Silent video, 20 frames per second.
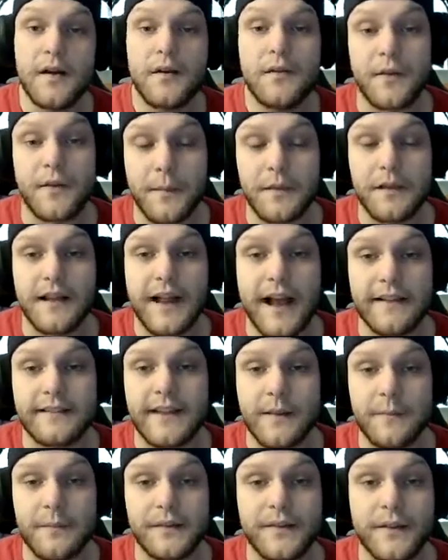from the last
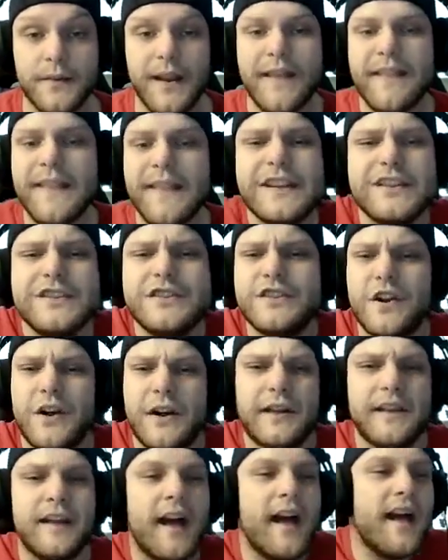episode, and they
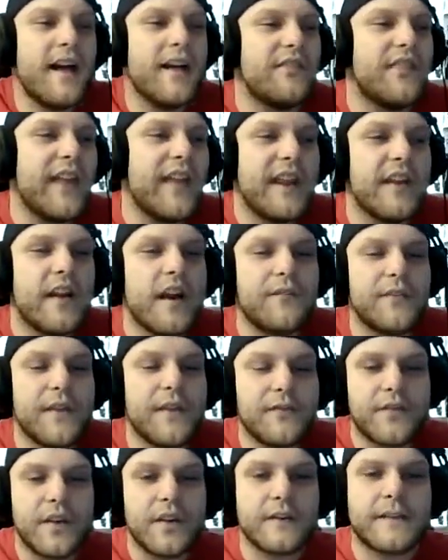should.
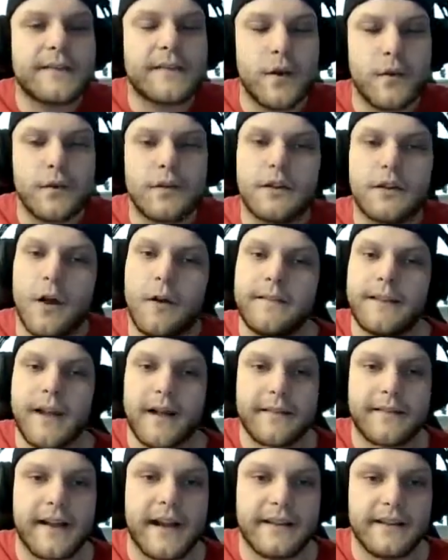If they're so close
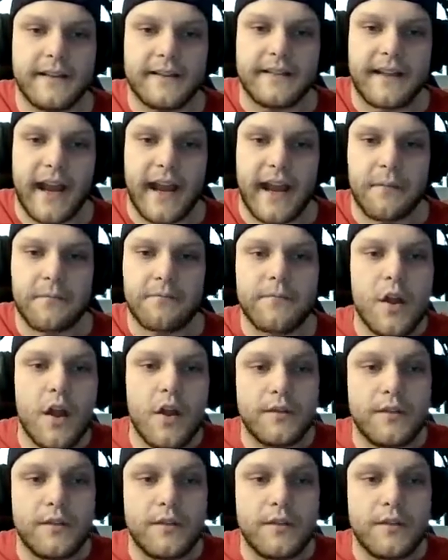outside this game